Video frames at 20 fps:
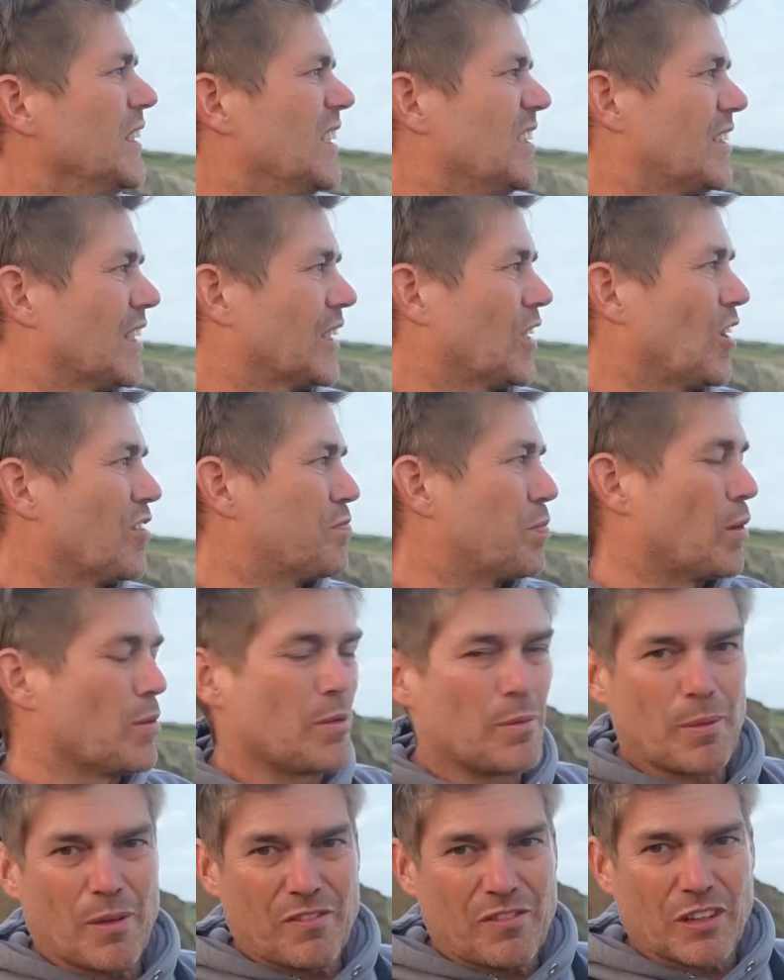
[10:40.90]
think I've
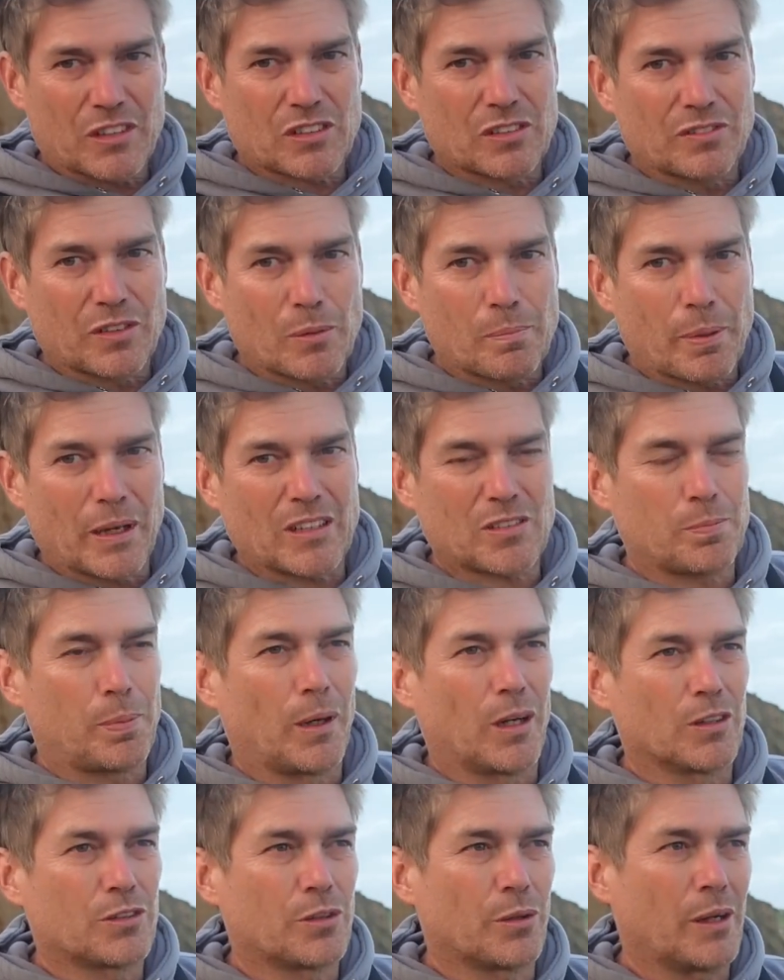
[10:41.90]
probably been fishing for the best
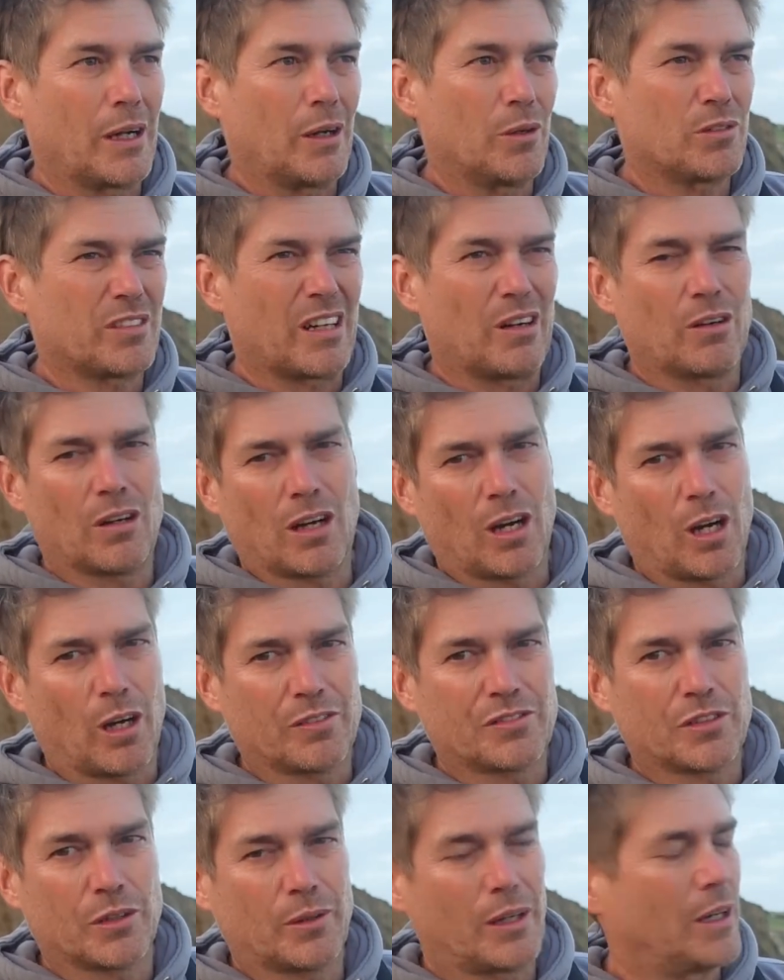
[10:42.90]
part of 2 hours, hour and a
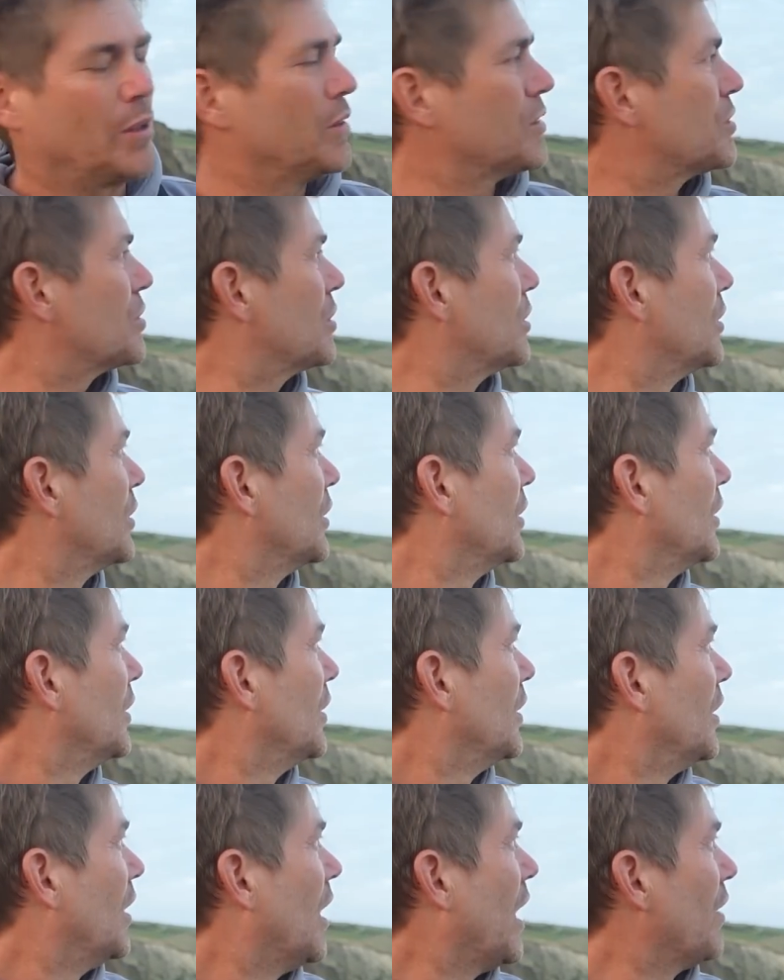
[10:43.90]
half, 2 hours.
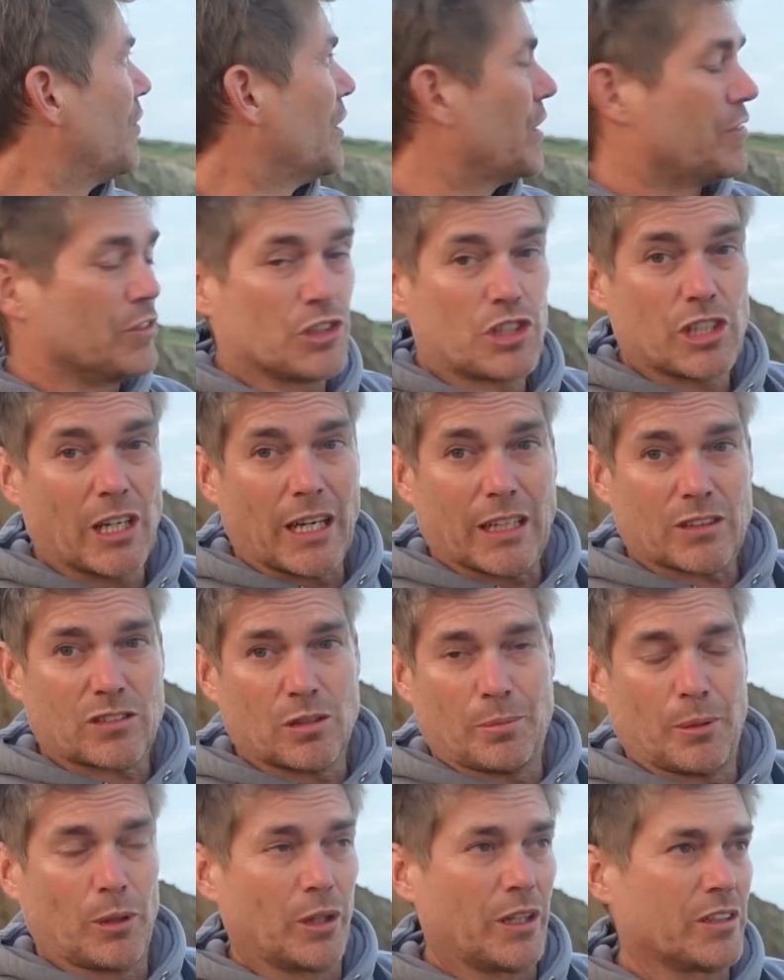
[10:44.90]
I haven't even checked,
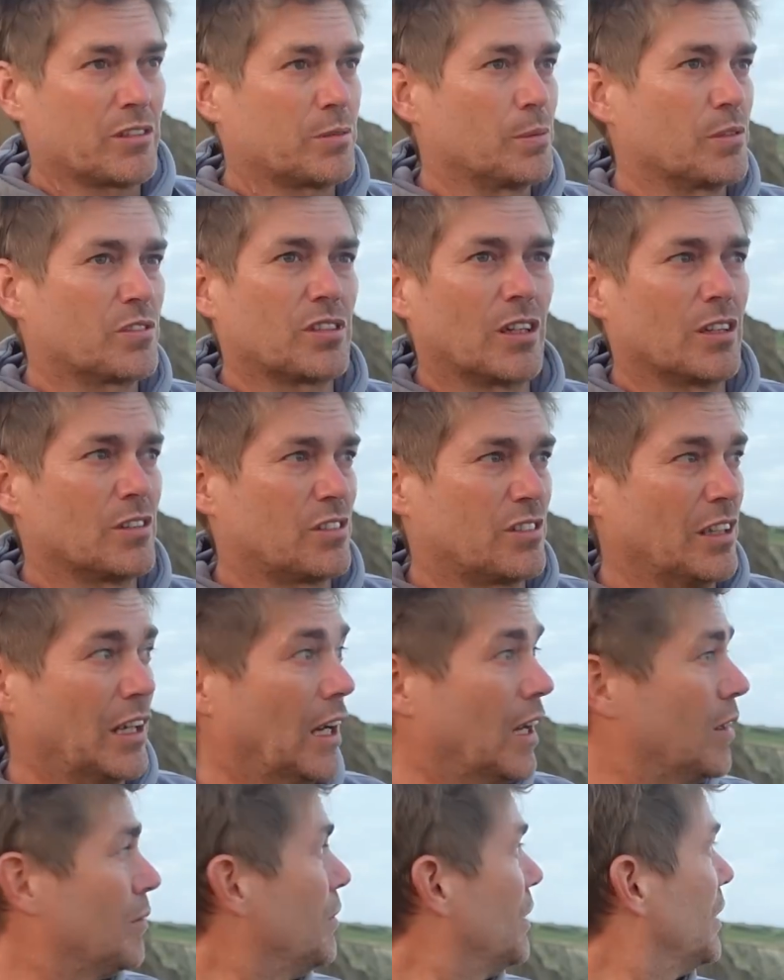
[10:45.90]
to be honest. The sun is
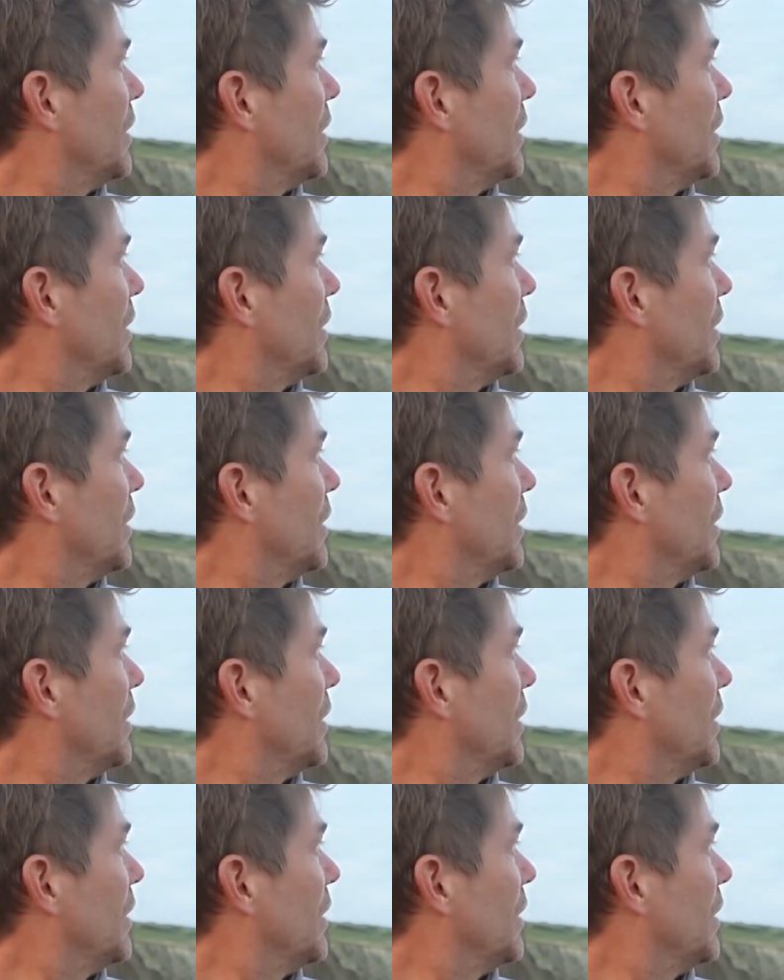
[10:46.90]
still up,